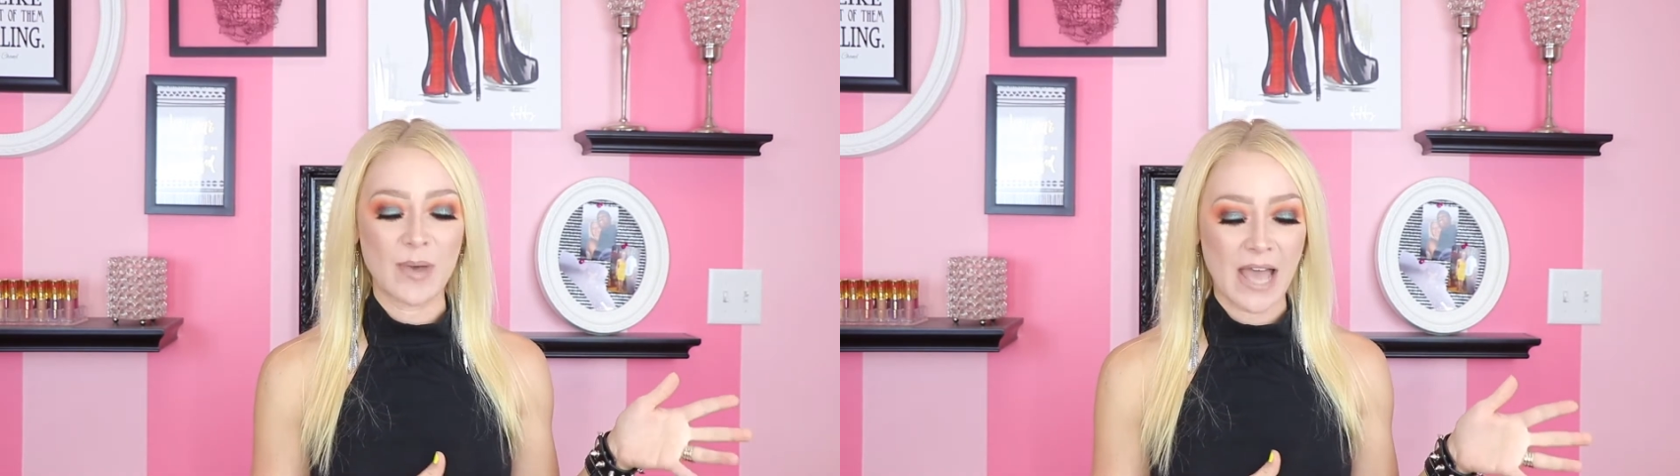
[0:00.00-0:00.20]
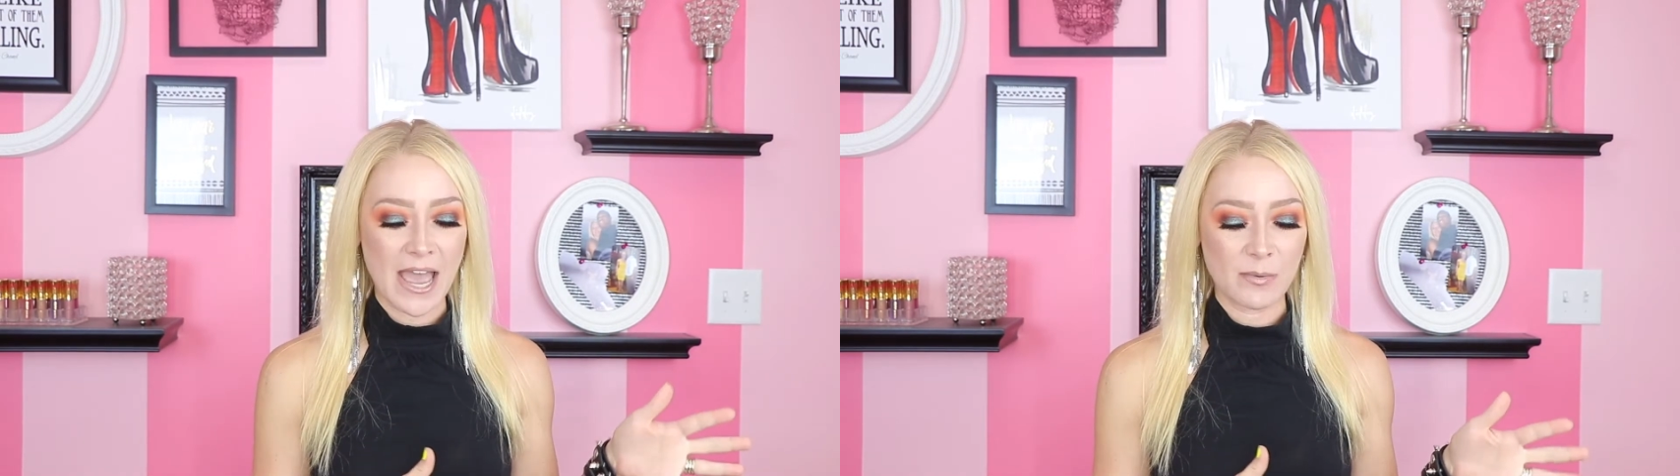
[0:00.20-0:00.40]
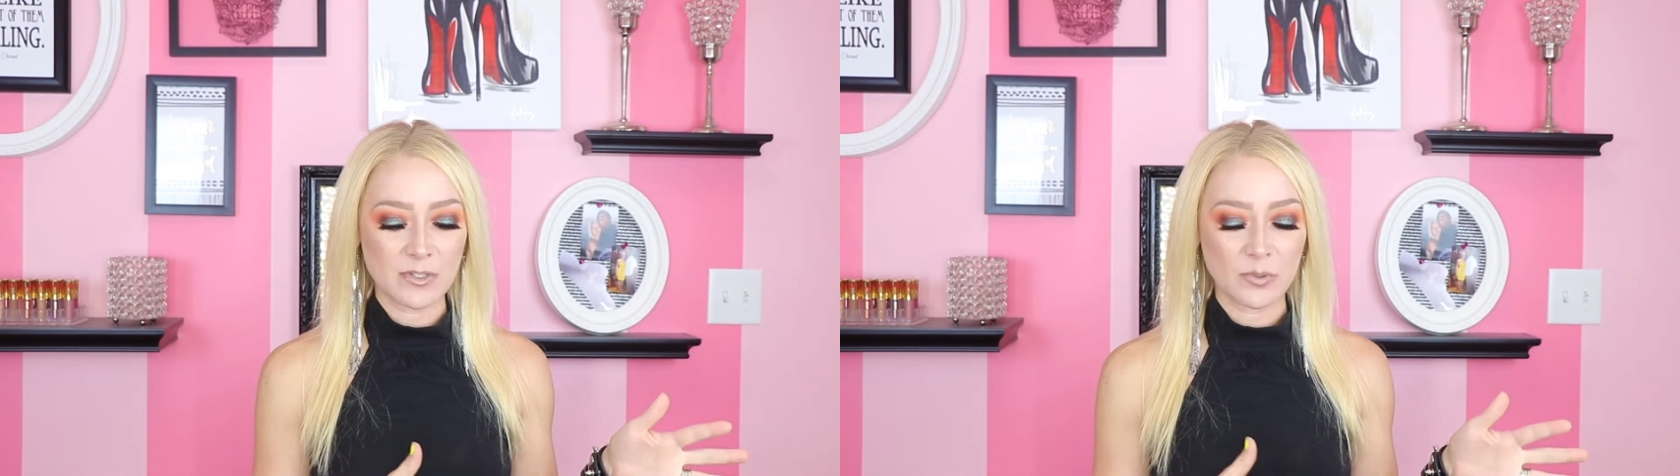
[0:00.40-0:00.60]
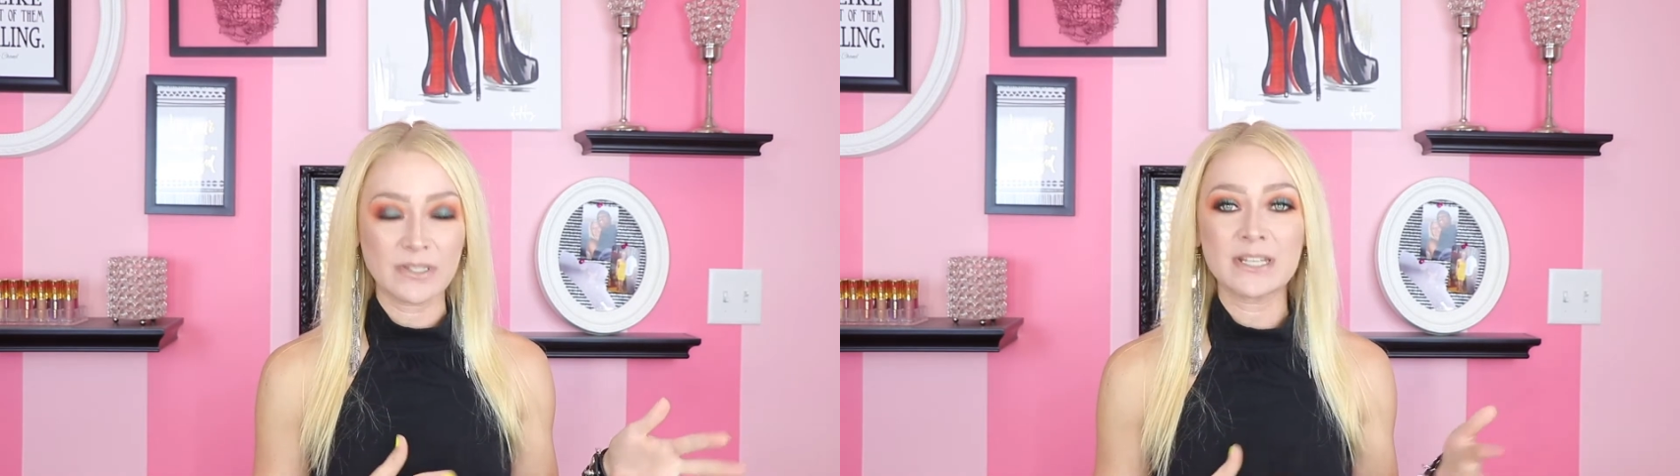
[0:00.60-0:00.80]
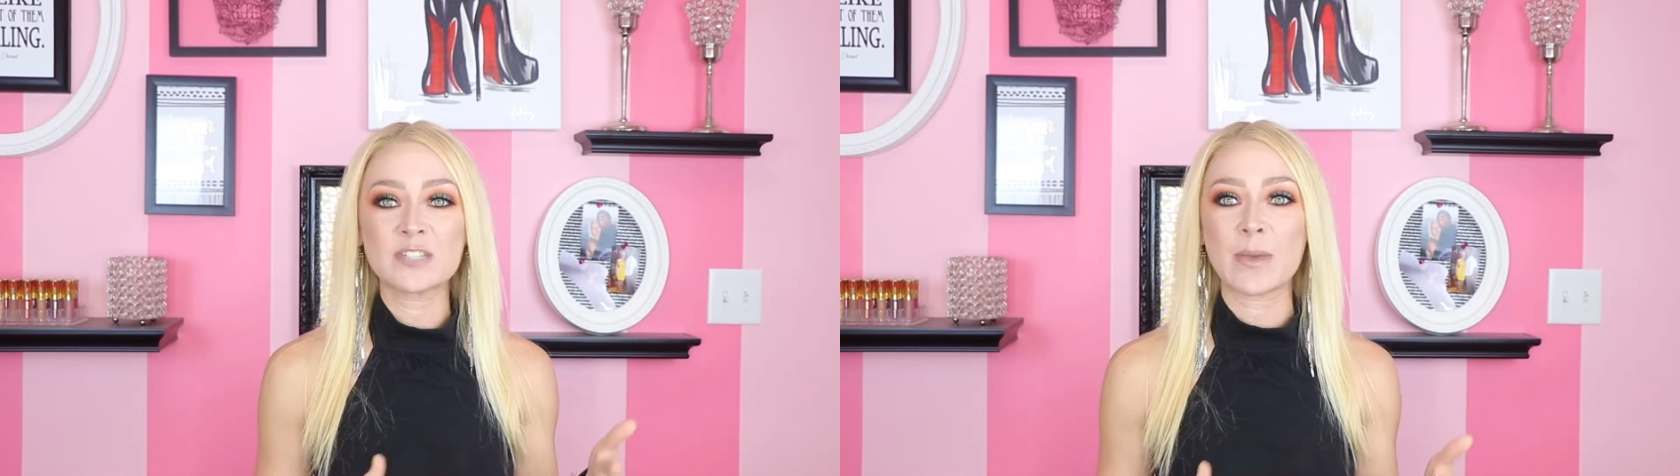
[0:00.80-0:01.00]
but I was
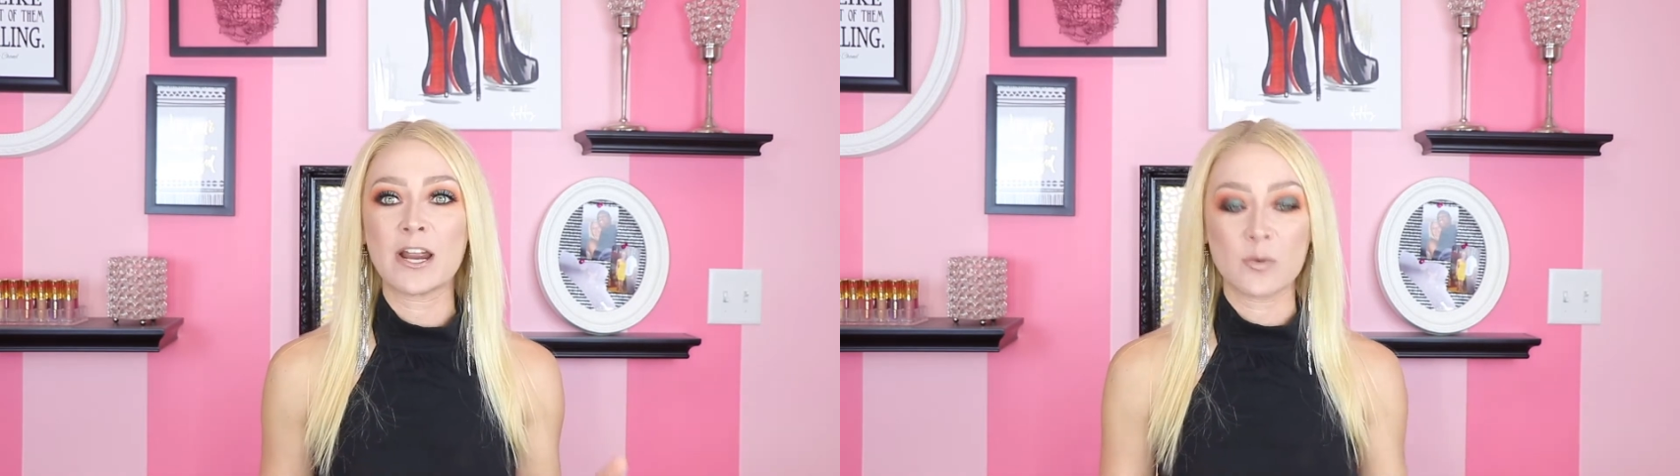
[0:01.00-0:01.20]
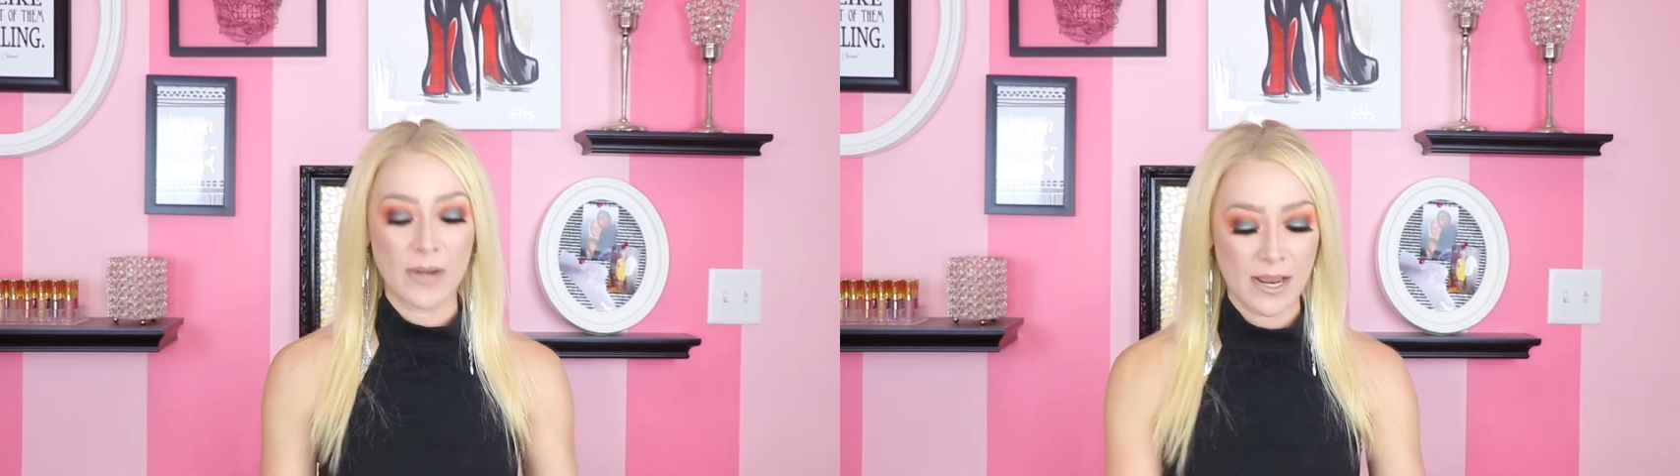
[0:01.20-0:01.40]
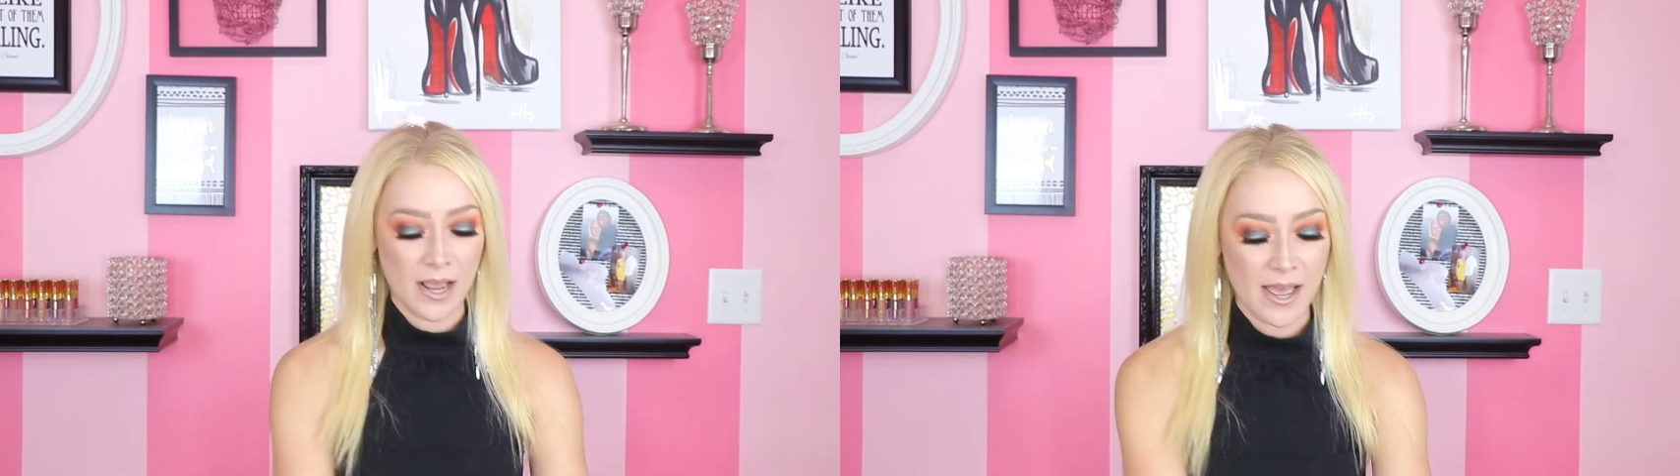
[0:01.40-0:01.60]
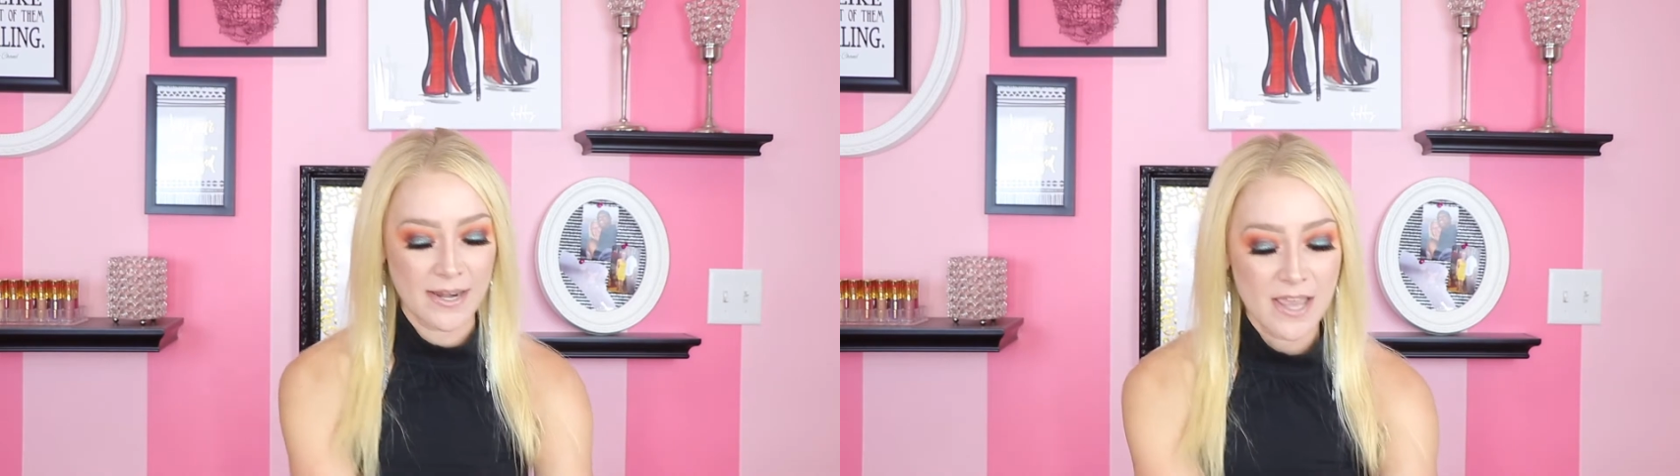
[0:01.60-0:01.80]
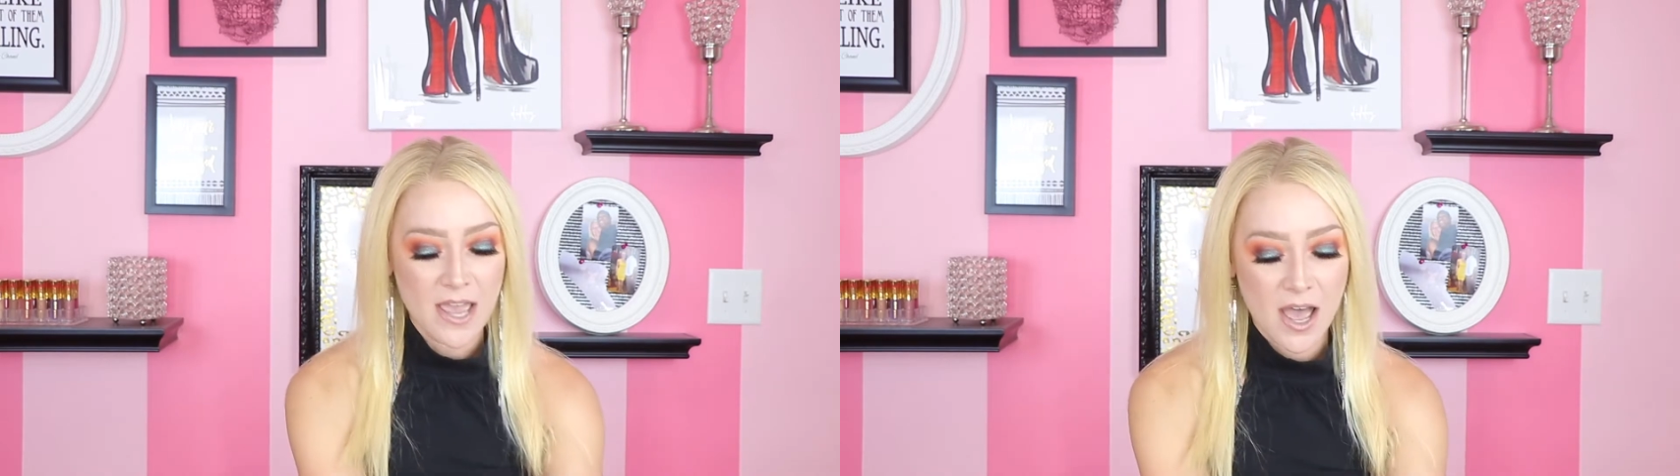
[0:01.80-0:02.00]
really inspired when I
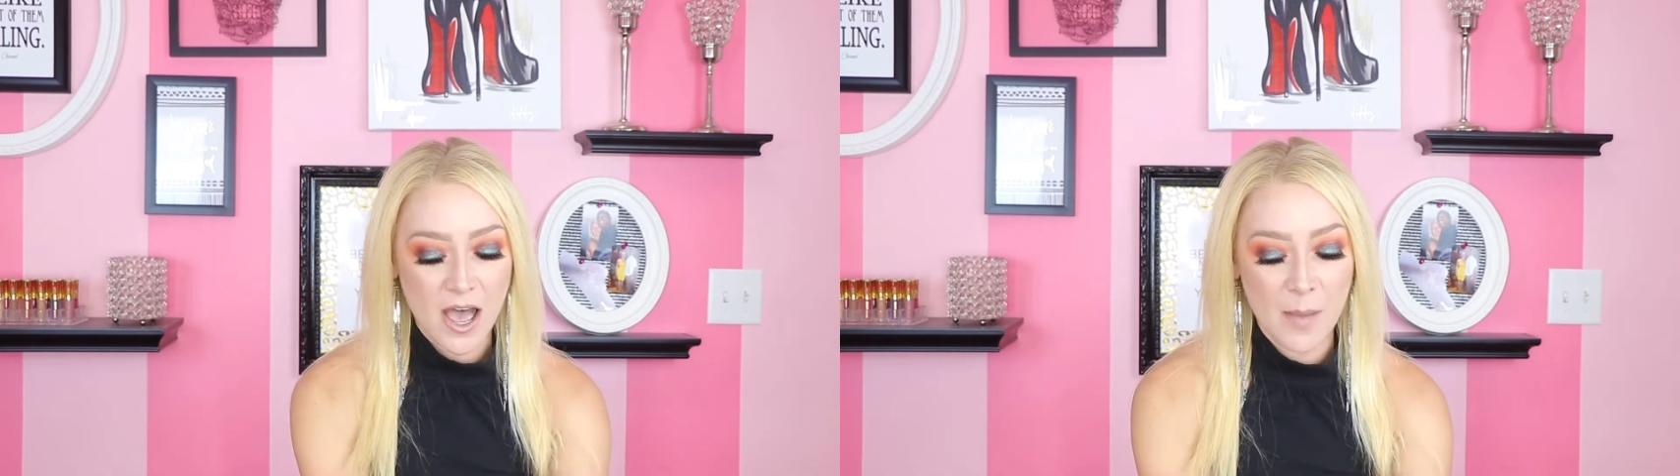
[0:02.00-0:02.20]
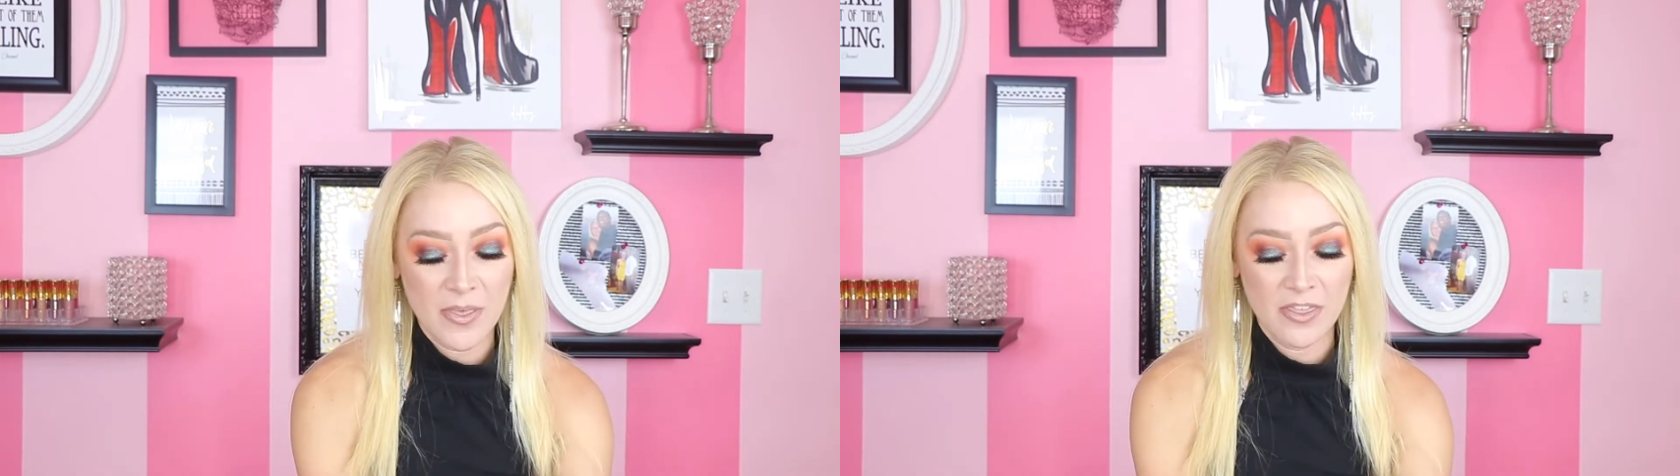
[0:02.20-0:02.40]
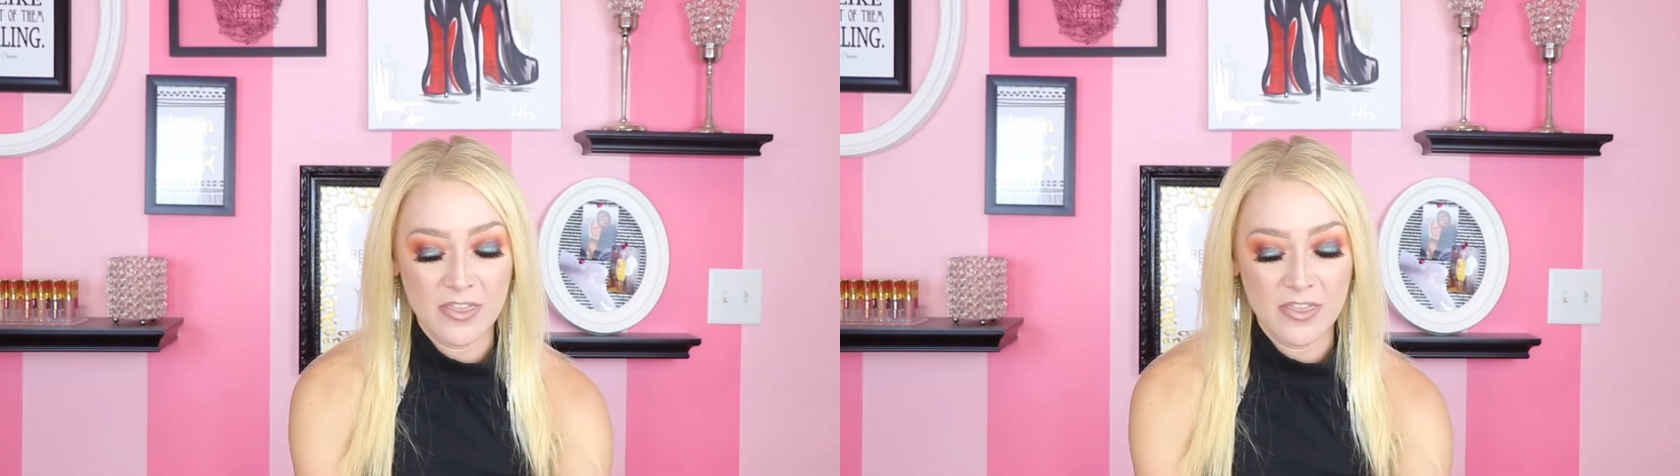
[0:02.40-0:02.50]
got um,